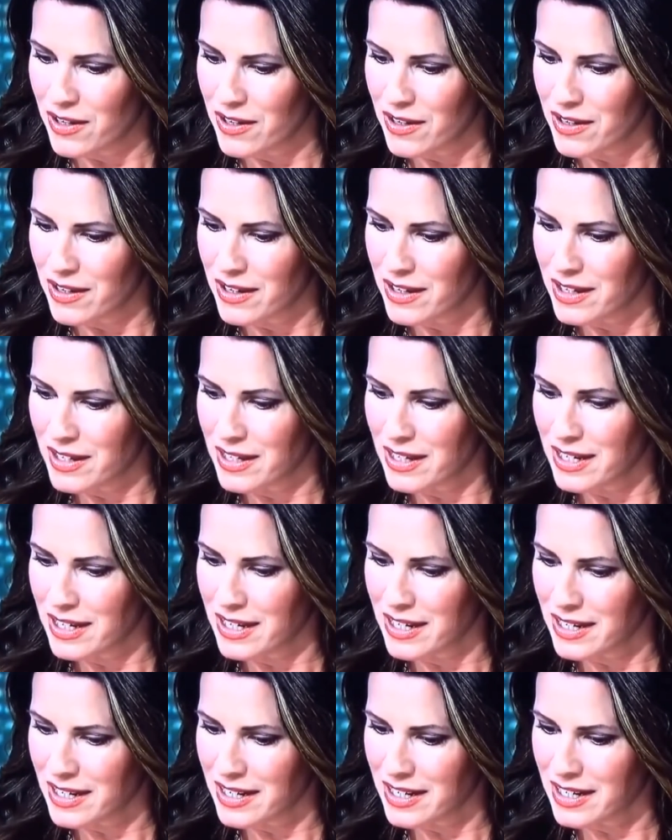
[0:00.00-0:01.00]

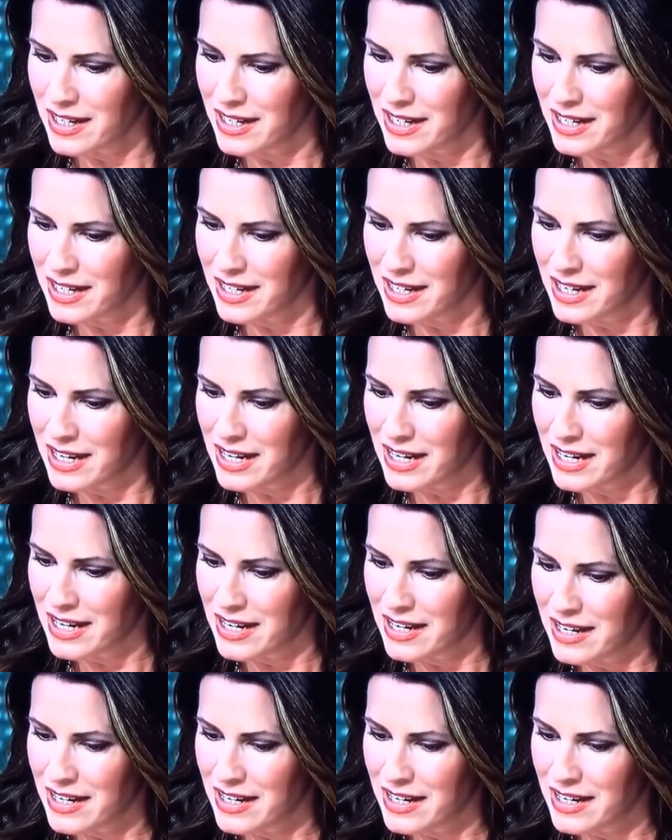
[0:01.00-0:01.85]
(no one is talking)